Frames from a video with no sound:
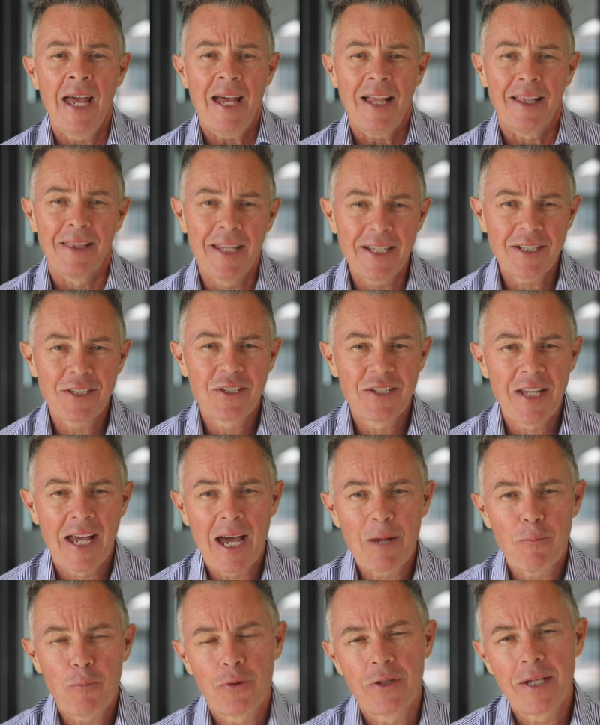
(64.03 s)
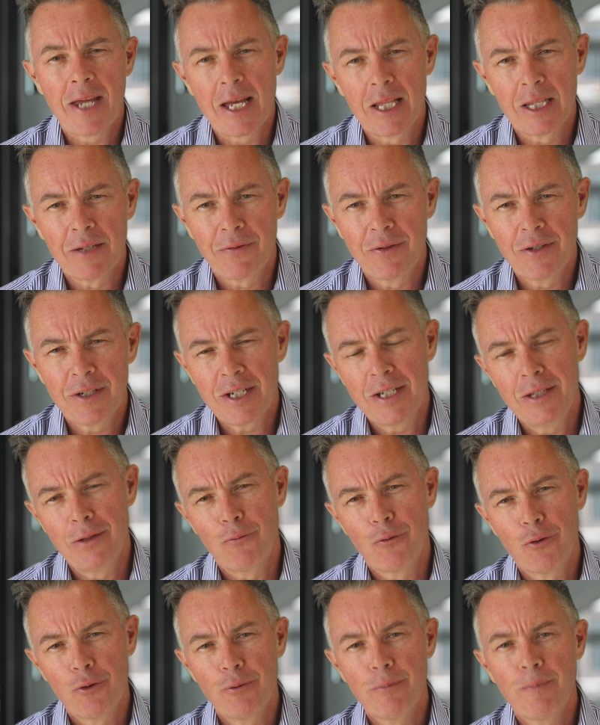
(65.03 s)
Let's start with the elephant in the
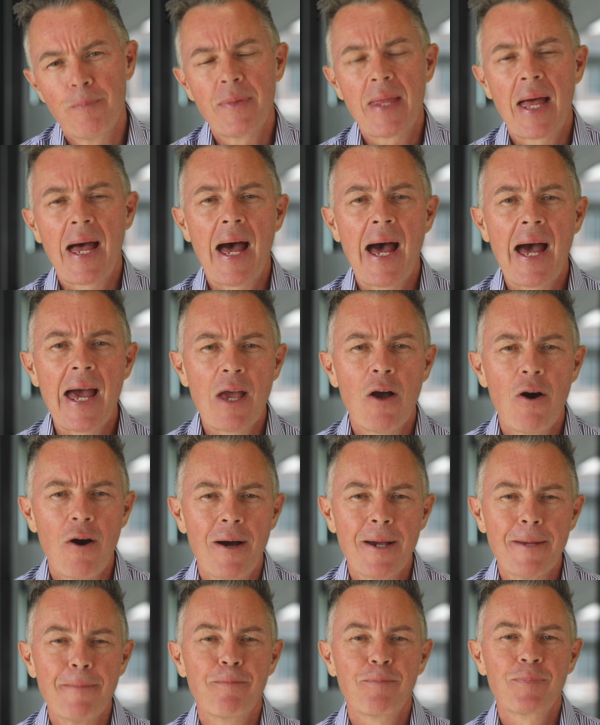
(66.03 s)
room, AI.